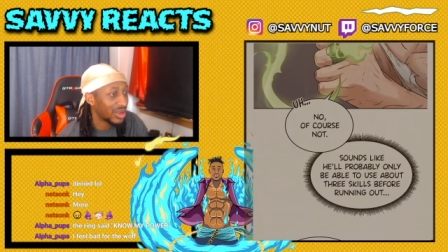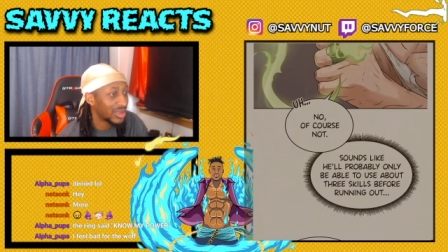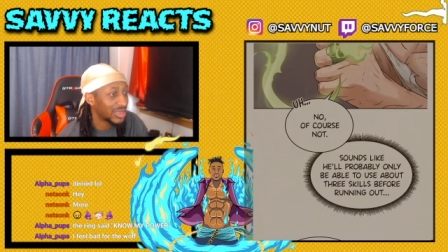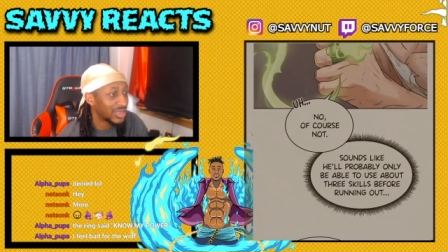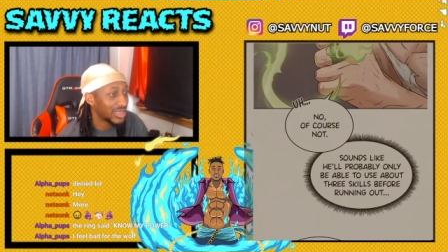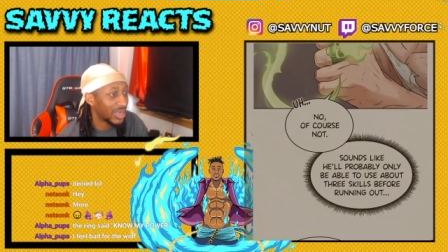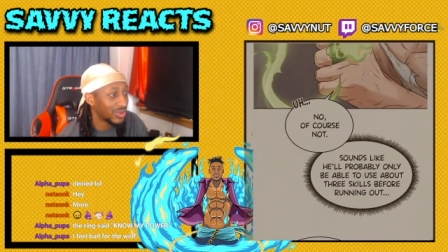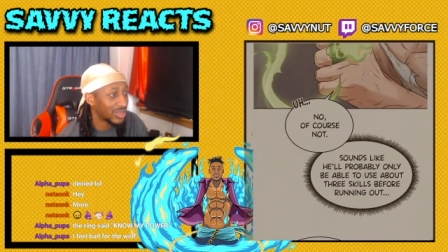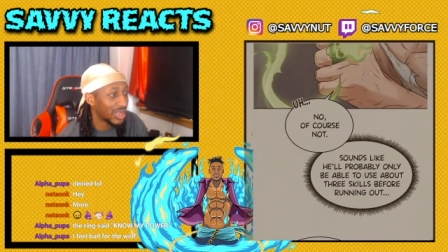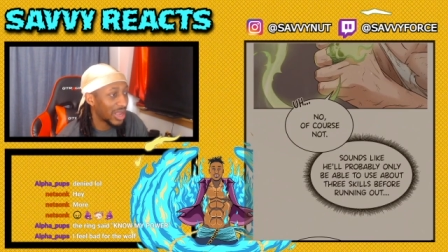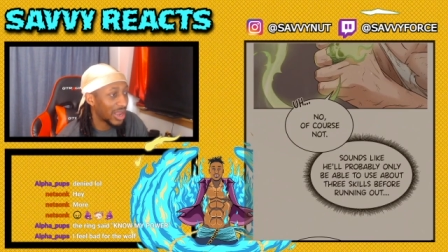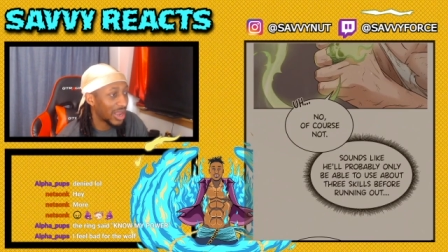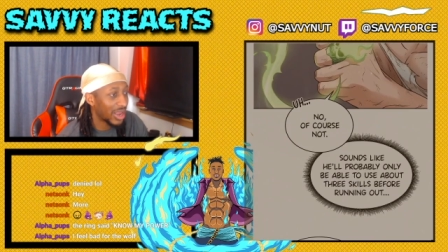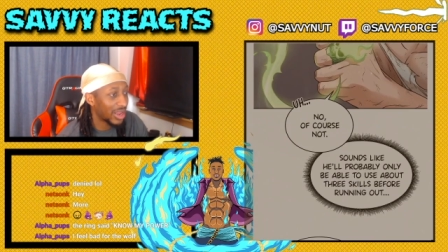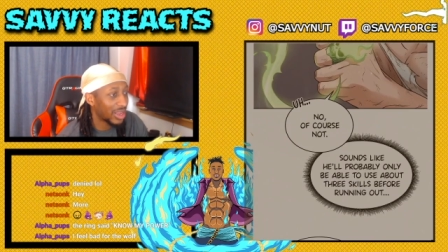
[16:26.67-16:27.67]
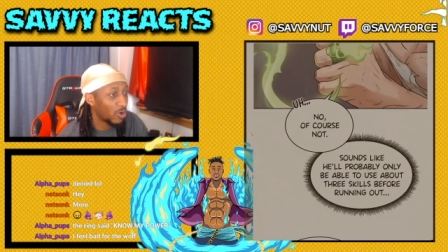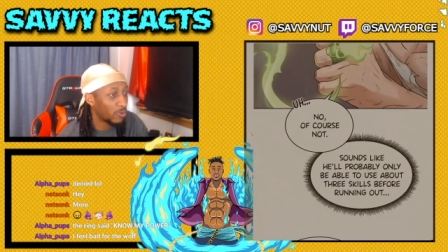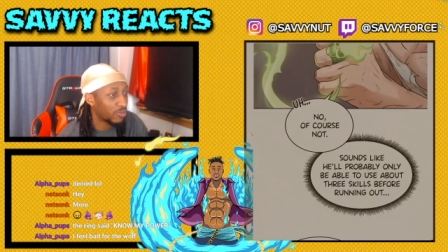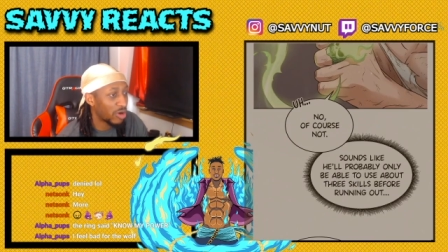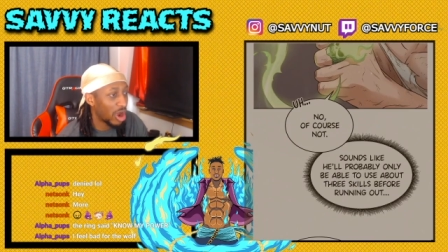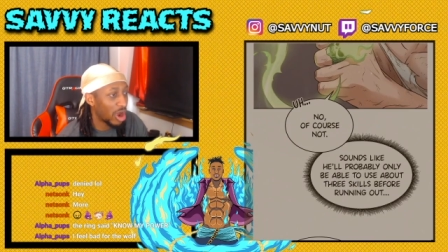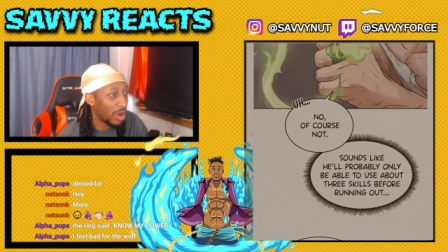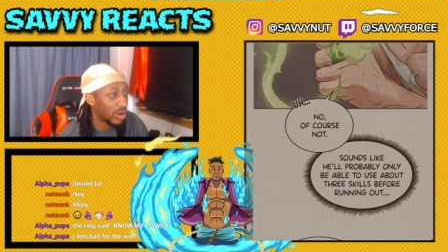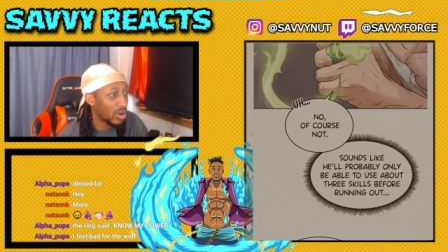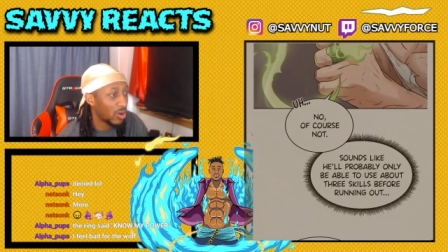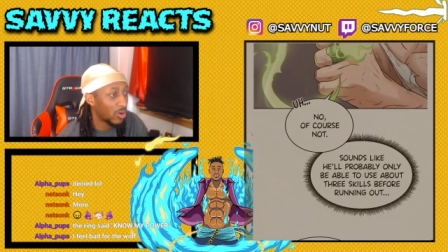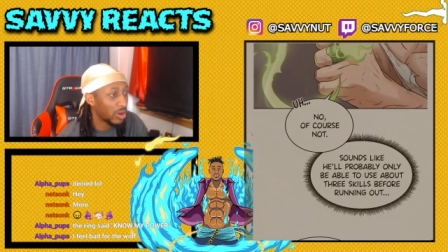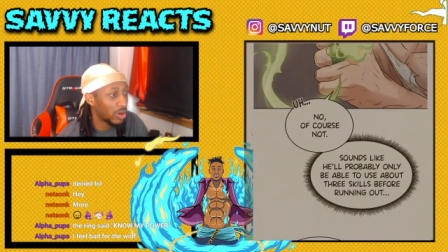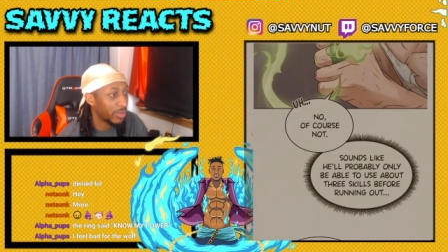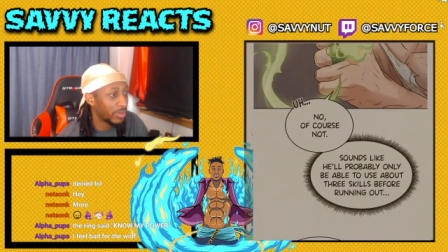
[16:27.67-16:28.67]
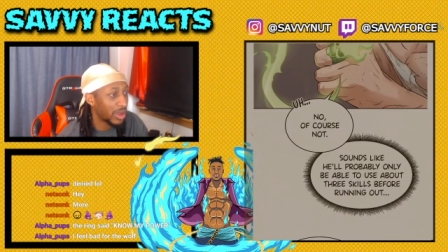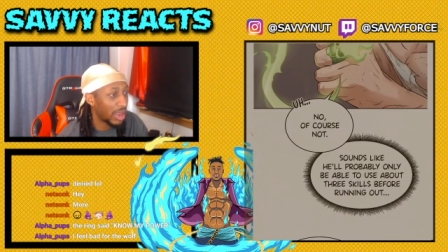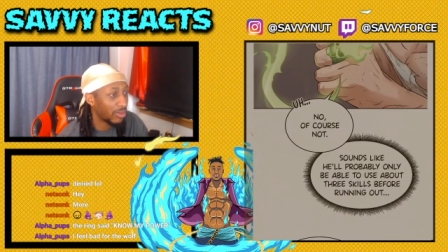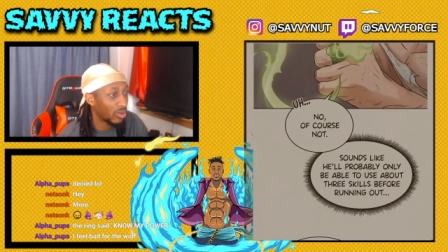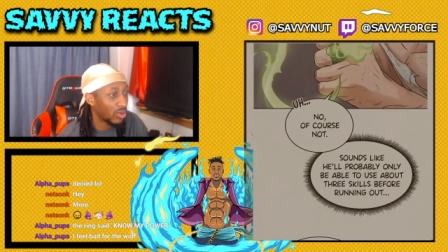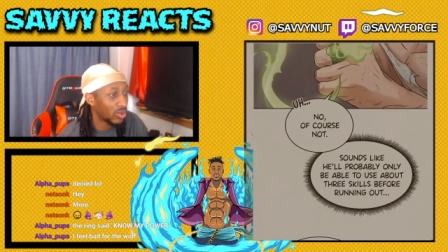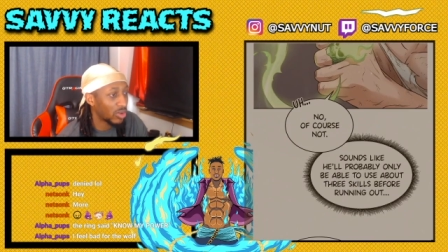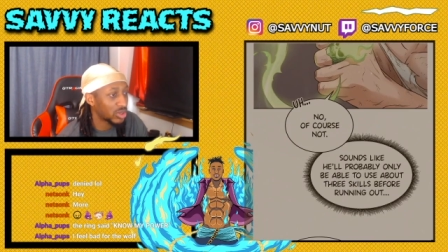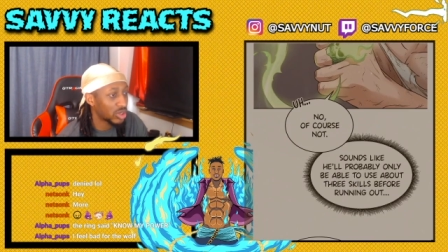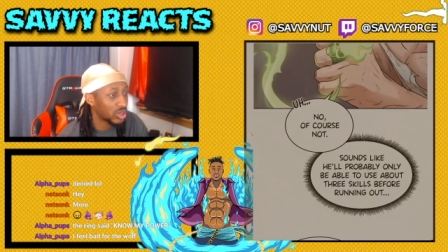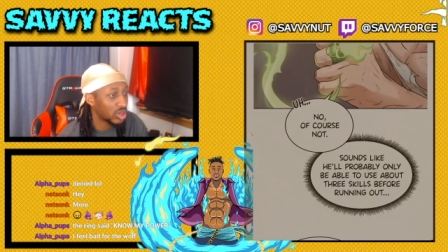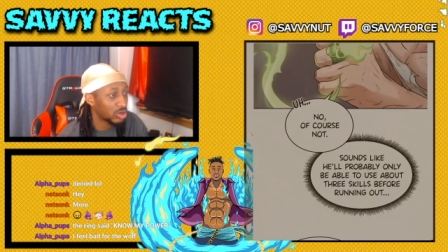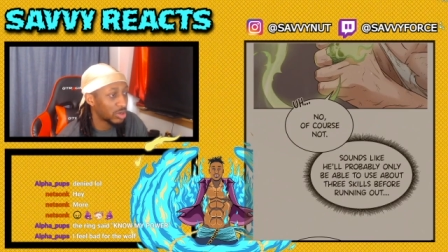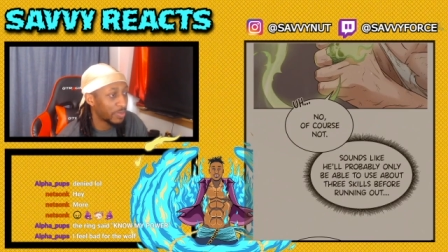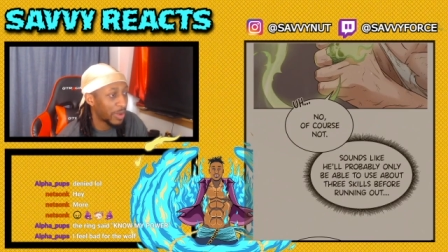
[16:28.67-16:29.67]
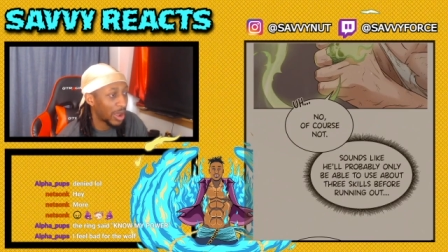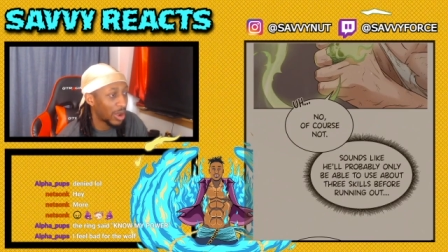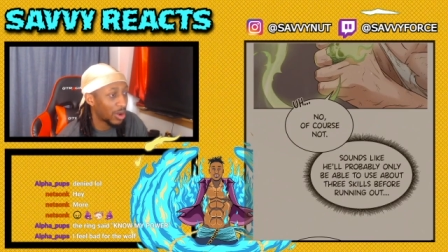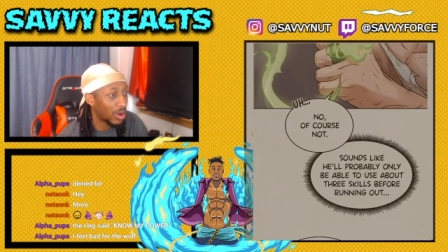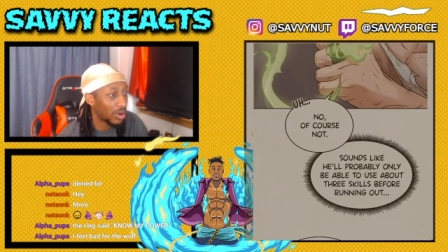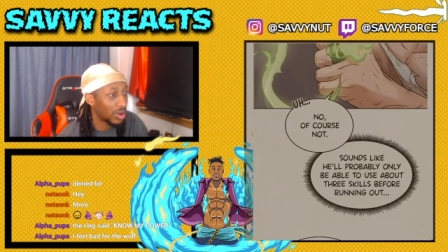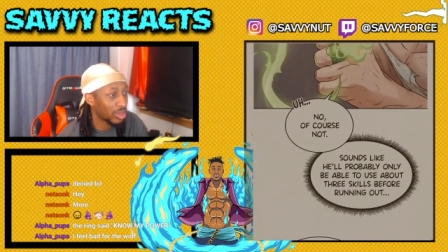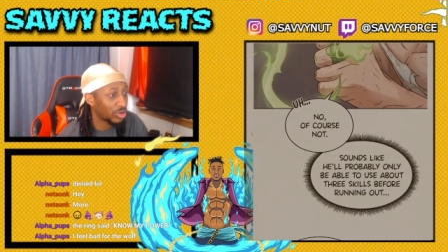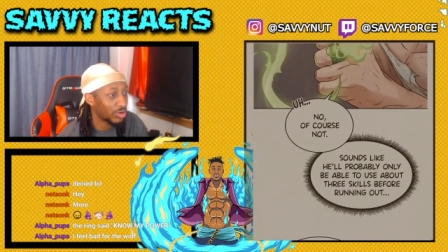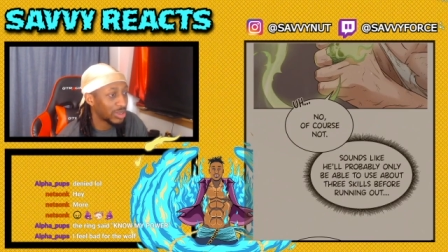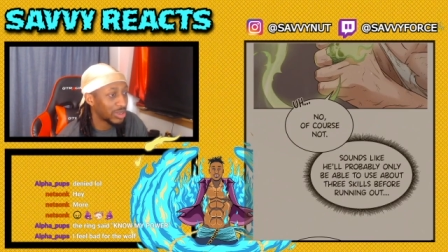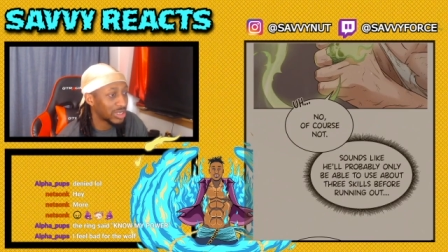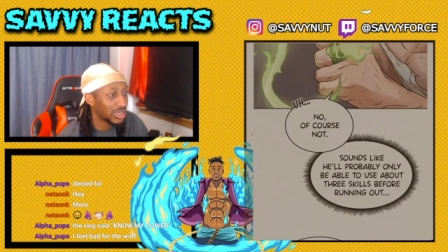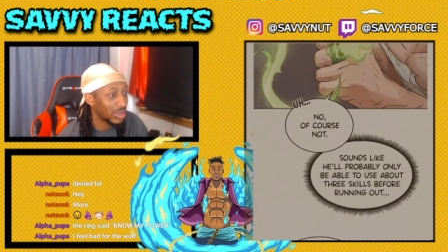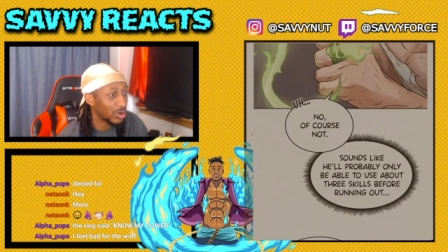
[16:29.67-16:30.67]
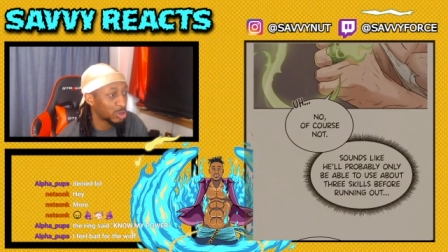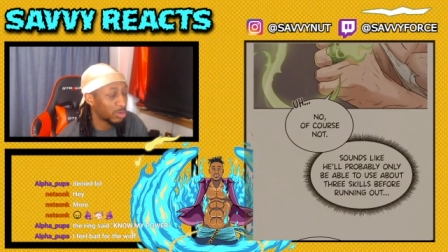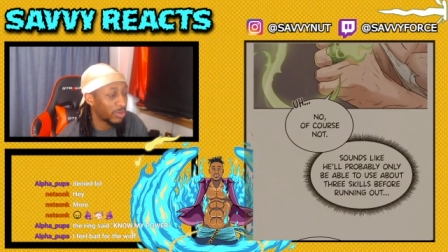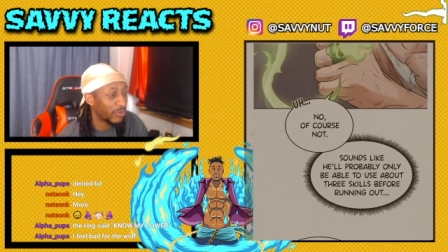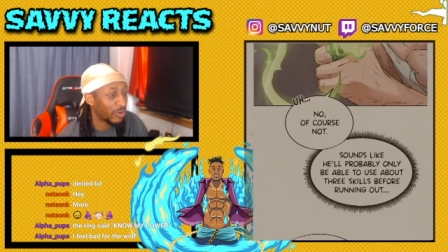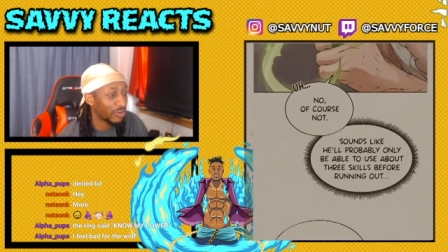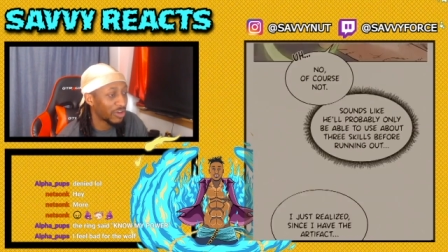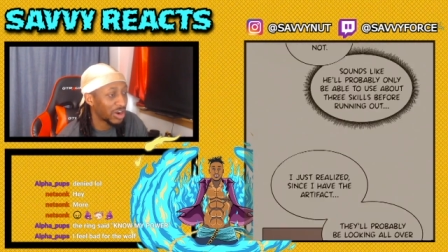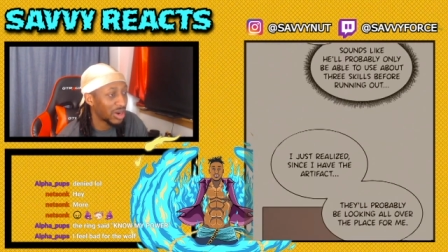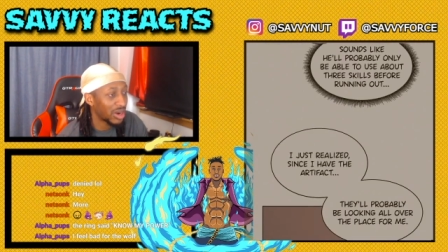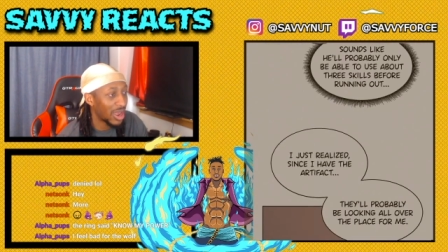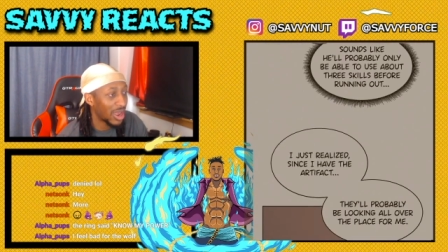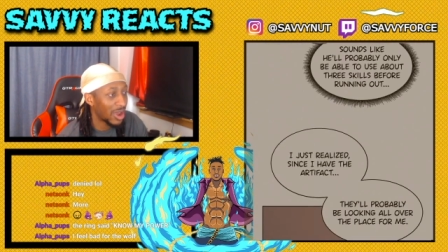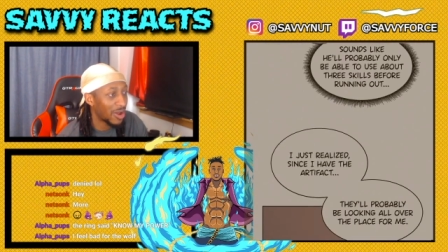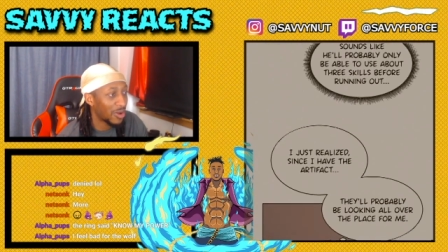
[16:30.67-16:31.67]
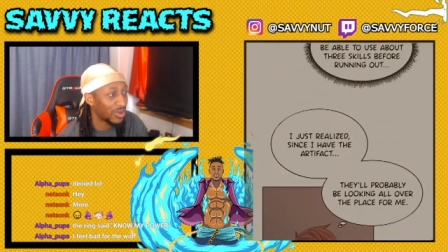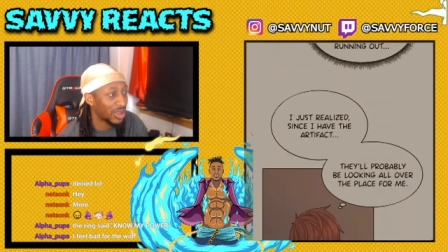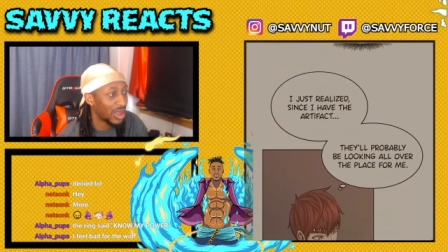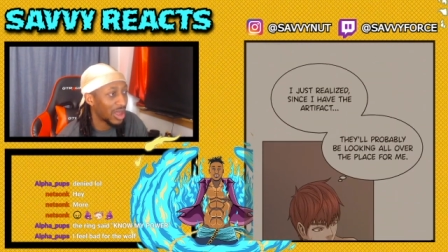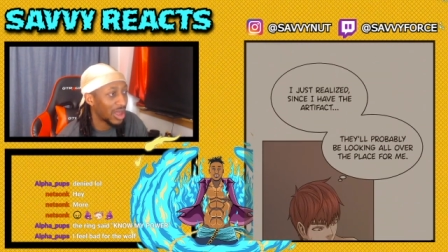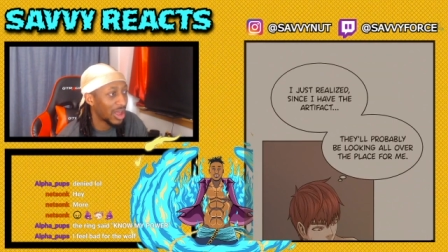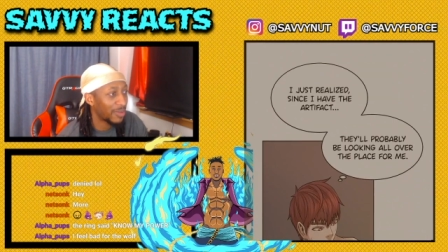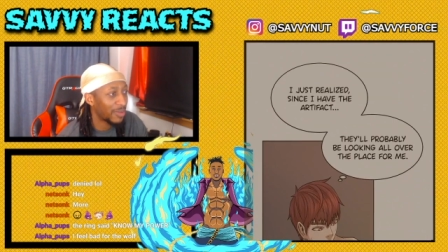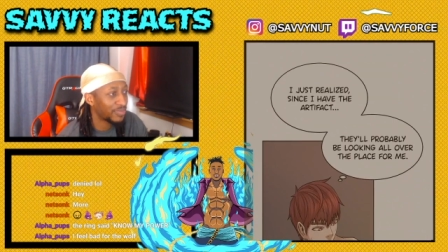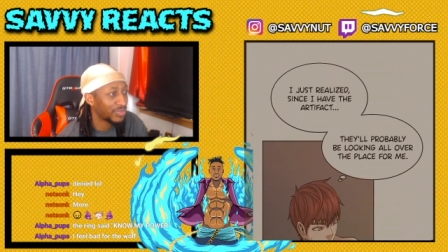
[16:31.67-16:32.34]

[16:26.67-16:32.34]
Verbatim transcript: Sounds like he'll probably only be able to use about three skills before running out. Yeah.